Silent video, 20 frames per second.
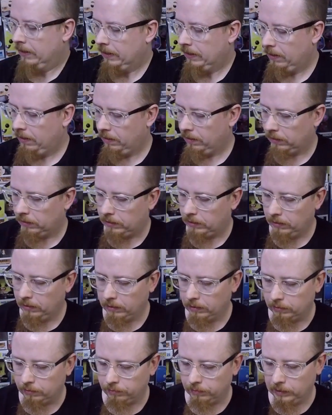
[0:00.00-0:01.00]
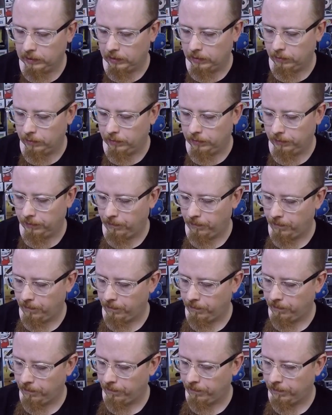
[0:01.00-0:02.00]
Oh, she looks really cool.
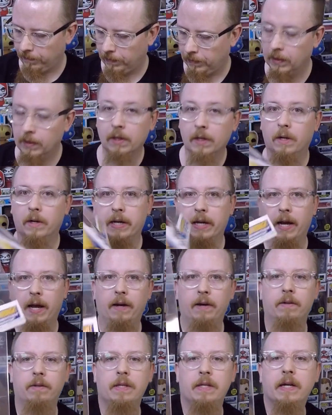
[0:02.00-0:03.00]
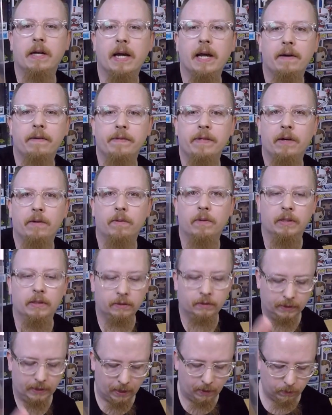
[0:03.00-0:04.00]
Okay, I don't think I have that one,
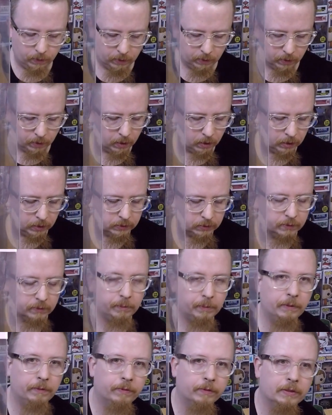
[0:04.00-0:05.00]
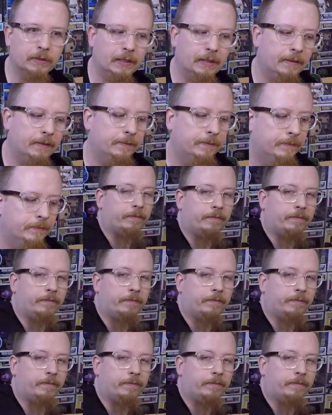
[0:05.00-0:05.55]
so that one will also be for sale.